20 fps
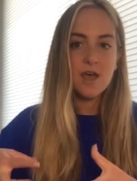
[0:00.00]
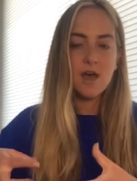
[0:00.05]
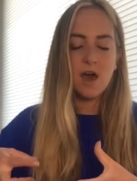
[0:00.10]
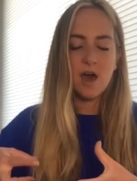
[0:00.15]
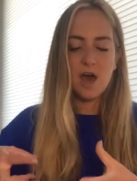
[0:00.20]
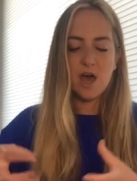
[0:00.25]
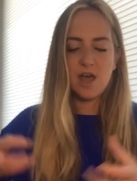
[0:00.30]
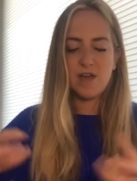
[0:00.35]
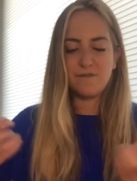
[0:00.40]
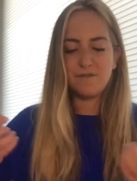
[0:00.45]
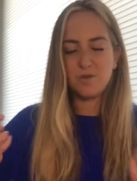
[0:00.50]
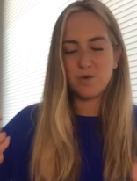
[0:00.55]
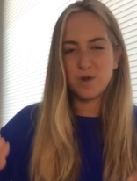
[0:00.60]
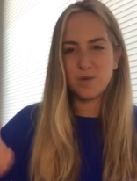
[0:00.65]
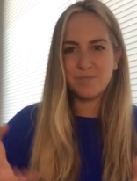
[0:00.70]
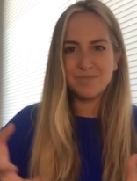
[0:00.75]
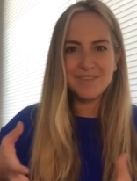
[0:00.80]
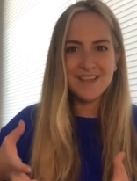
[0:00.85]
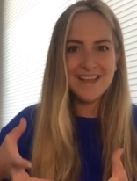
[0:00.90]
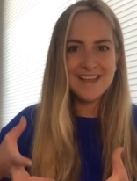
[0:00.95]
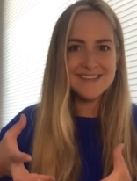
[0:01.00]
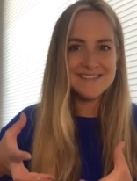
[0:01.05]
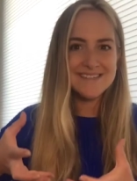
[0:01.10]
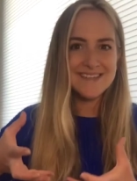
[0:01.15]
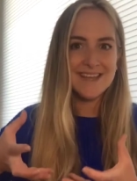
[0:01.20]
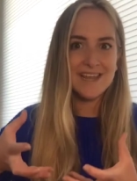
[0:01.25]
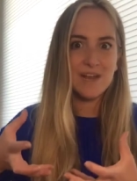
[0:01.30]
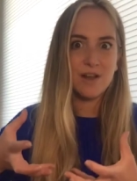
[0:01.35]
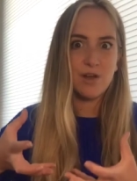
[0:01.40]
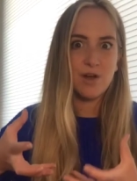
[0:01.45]
If you were
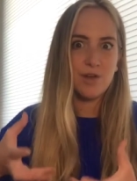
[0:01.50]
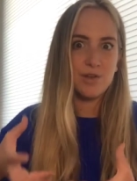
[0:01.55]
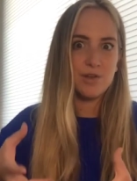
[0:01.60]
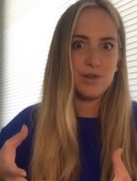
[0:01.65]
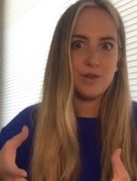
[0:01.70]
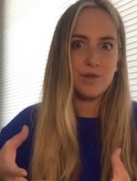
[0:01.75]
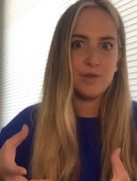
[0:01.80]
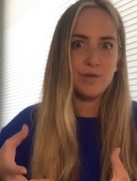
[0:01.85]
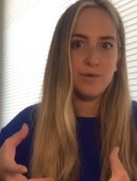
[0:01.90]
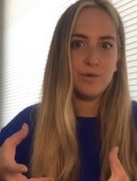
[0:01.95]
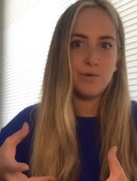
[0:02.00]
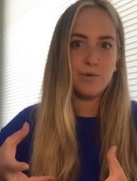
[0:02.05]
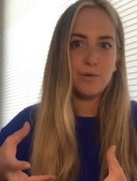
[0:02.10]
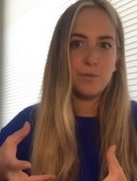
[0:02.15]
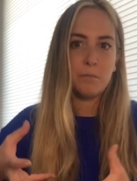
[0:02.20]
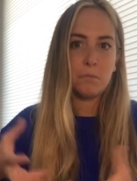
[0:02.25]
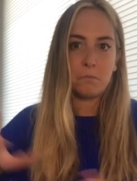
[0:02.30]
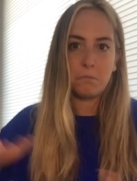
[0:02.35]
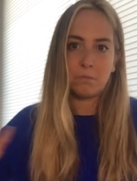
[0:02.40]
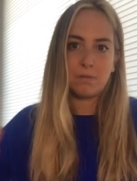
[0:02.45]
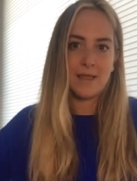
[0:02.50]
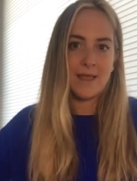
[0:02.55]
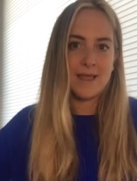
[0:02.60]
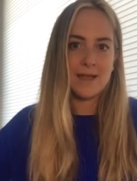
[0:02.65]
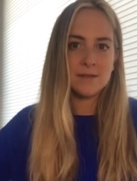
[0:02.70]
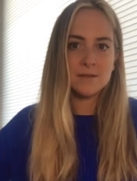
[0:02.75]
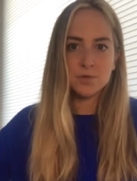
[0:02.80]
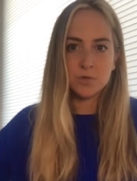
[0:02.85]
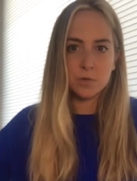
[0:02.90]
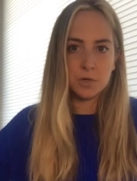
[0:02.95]
planting a new
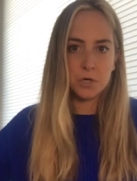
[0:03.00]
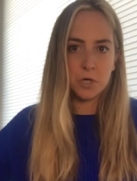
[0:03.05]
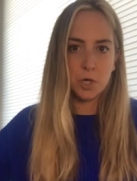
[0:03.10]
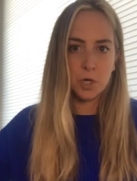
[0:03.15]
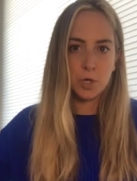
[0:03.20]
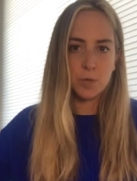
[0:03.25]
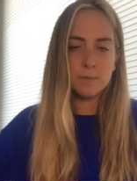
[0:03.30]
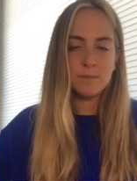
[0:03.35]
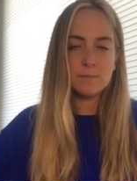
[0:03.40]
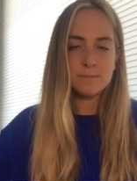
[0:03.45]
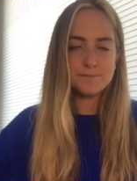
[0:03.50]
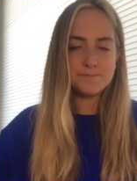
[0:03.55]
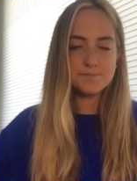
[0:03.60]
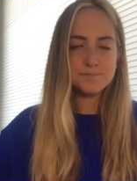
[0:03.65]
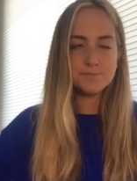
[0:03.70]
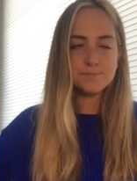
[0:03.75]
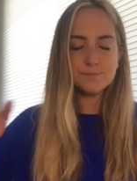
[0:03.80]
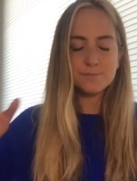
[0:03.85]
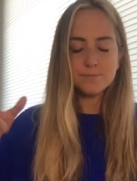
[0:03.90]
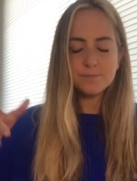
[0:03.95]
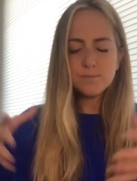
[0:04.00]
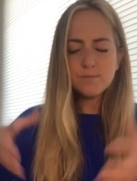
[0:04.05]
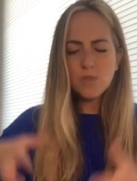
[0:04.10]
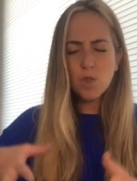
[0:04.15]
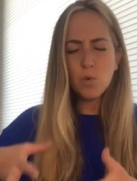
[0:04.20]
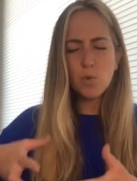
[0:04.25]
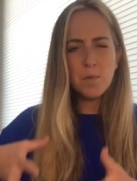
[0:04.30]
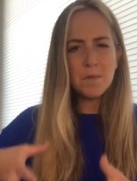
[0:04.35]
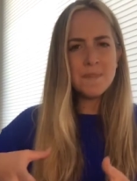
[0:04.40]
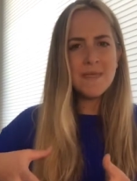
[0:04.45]
plant or an herb,
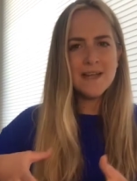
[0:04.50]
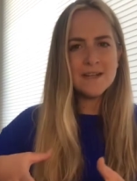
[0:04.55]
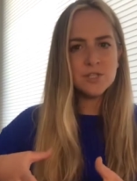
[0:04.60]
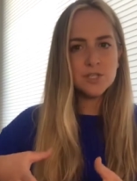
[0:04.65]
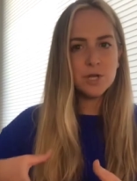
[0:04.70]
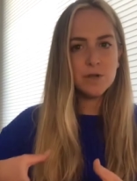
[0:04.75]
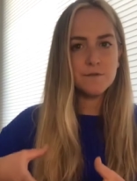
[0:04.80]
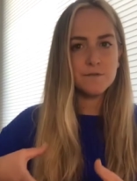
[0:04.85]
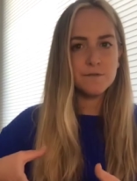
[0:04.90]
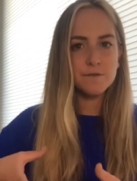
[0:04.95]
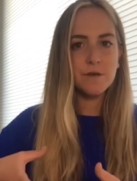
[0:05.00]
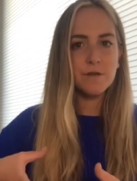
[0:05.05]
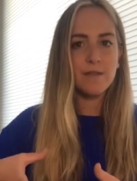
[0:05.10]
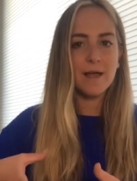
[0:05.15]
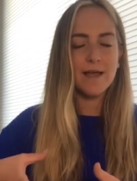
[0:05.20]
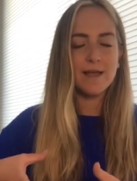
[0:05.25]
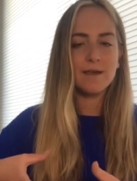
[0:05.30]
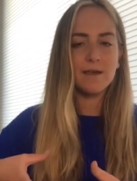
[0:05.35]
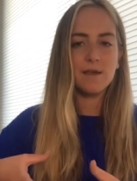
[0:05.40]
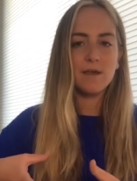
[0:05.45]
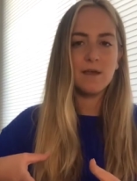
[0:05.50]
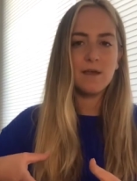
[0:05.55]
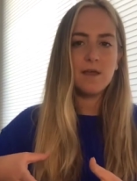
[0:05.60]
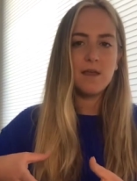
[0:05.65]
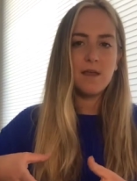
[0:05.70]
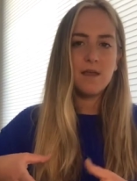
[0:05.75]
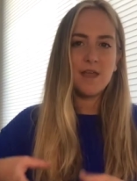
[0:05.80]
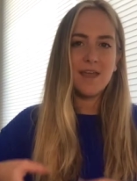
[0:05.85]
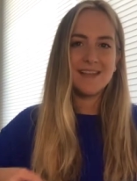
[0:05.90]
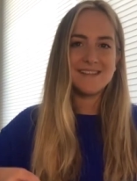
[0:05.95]
what would that dirt feel like?
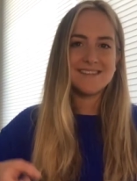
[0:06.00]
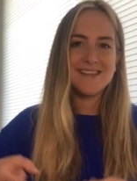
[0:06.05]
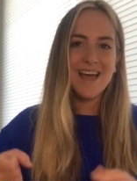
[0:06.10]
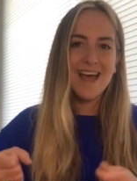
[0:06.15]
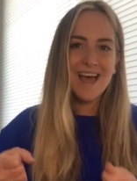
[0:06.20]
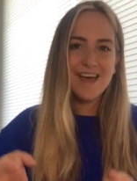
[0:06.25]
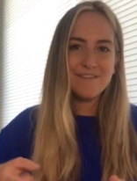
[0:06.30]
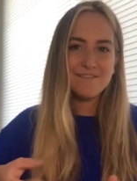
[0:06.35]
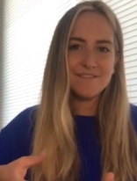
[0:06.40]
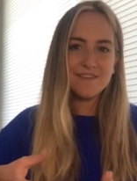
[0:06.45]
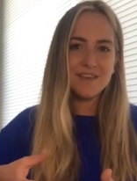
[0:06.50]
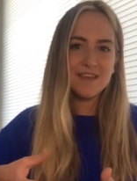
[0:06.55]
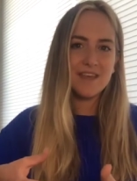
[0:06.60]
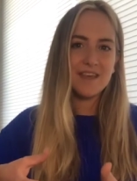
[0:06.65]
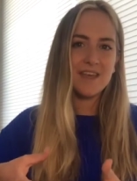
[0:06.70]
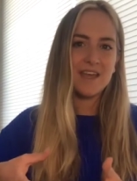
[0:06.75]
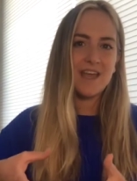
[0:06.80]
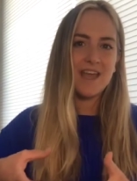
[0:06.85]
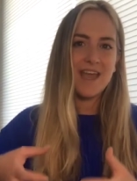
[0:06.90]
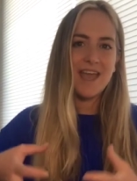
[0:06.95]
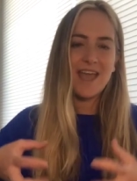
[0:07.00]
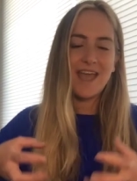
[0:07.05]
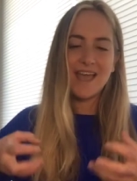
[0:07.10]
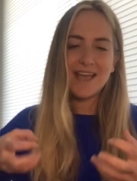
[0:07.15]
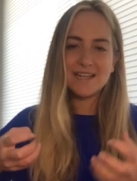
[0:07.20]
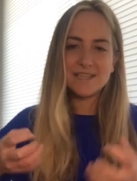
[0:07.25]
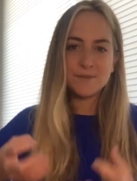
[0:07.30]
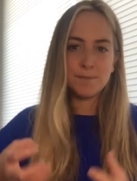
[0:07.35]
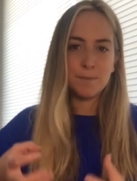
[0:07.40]
It's heavy, it's